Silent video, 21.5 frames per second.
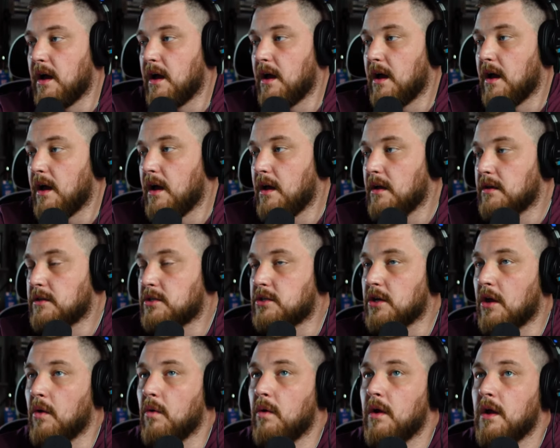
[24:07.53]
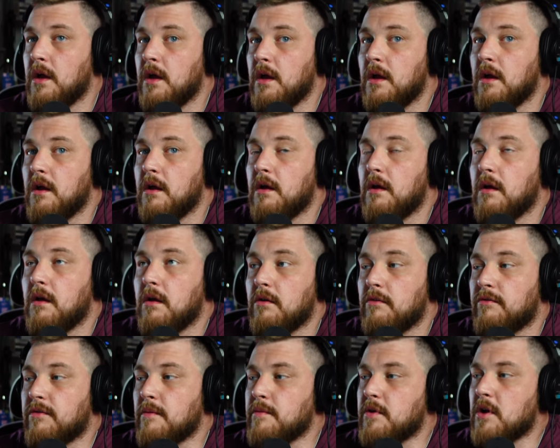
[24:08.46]
uh, so
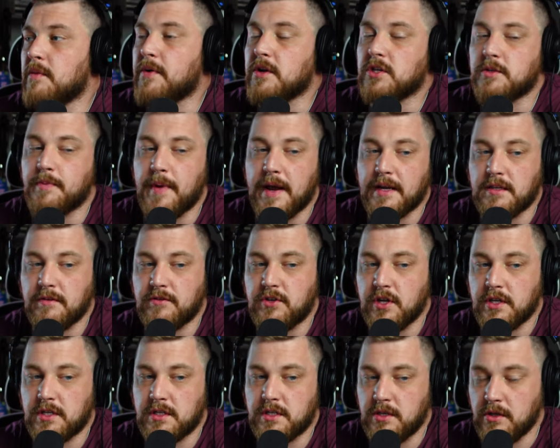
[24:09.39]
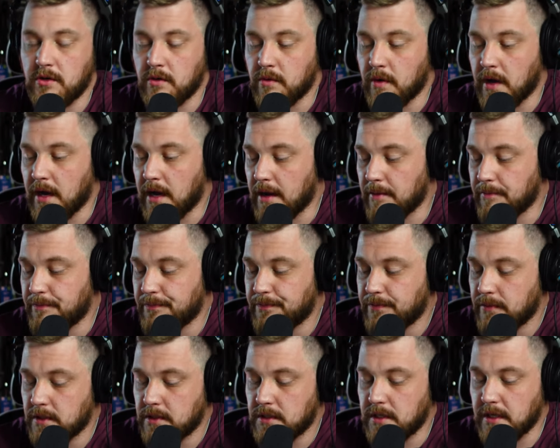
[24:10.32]
from your perspective, just to, um,
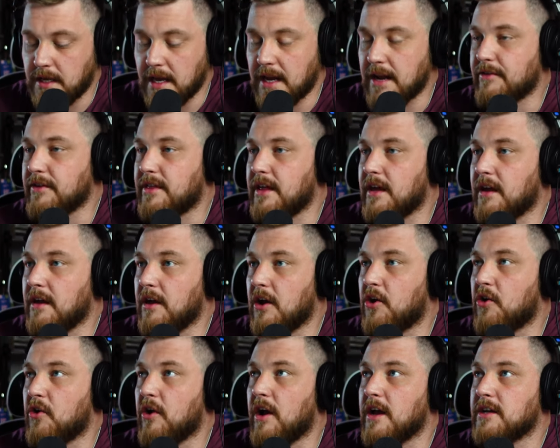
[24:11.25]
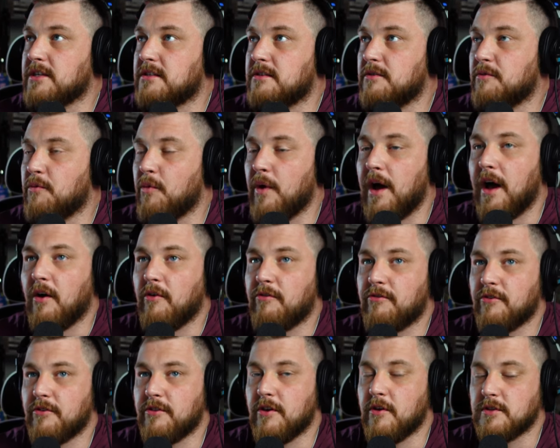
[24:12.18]
to get everything across well,
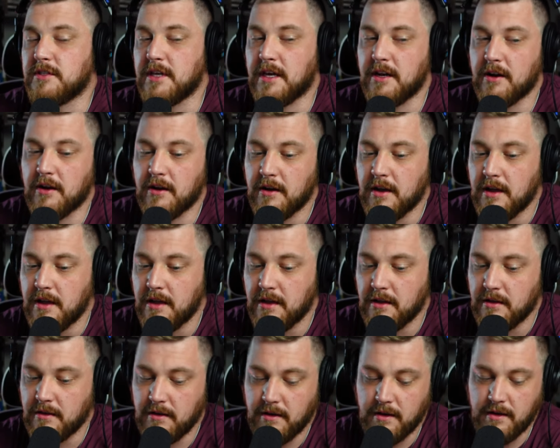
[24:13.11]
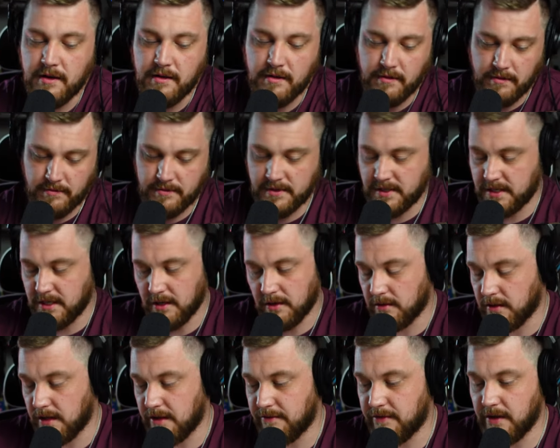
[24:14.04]
for those that are
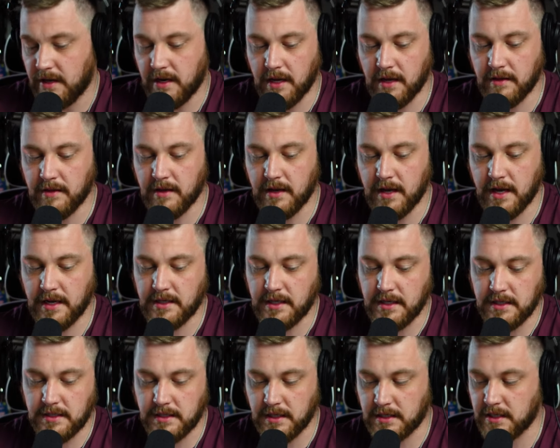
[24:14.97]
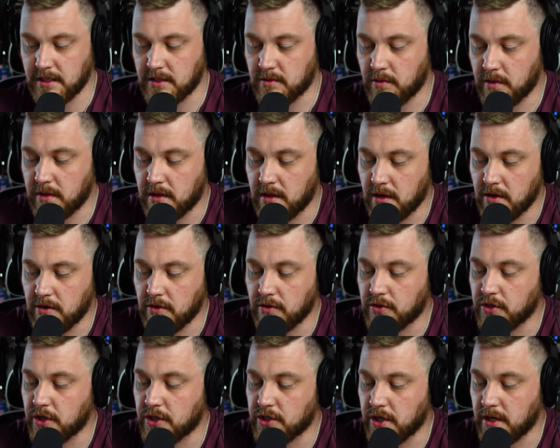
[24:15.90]
still living in the nineteen sixties with their
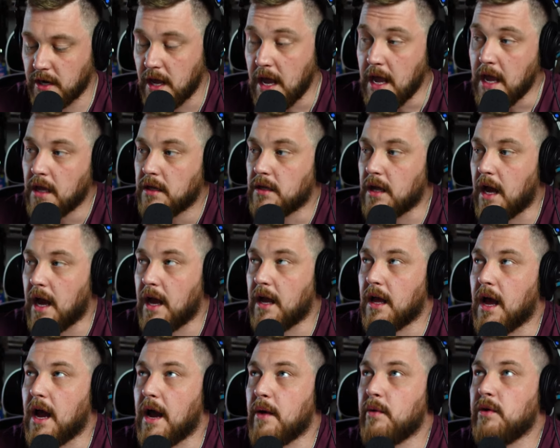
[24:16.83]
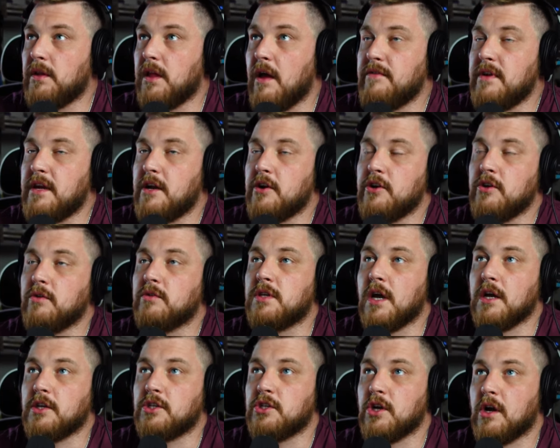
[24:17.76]
nutrition, I, I would love to hear you
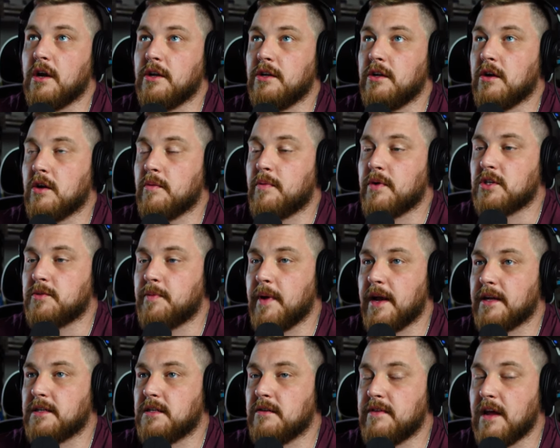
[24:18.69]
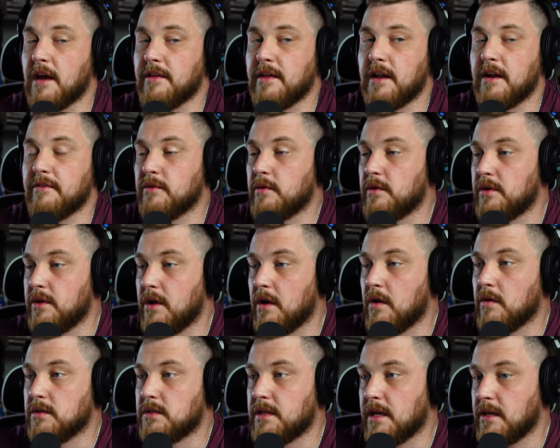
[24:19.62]
touch on your perspective now that everyone
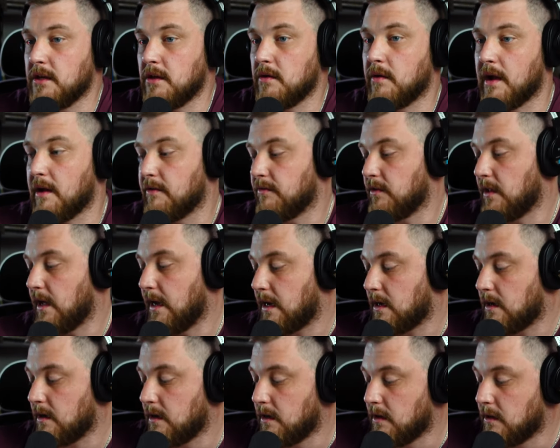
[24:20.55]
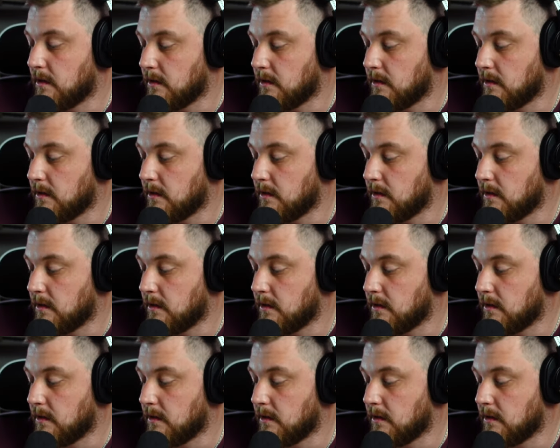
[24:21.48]
knows that you have like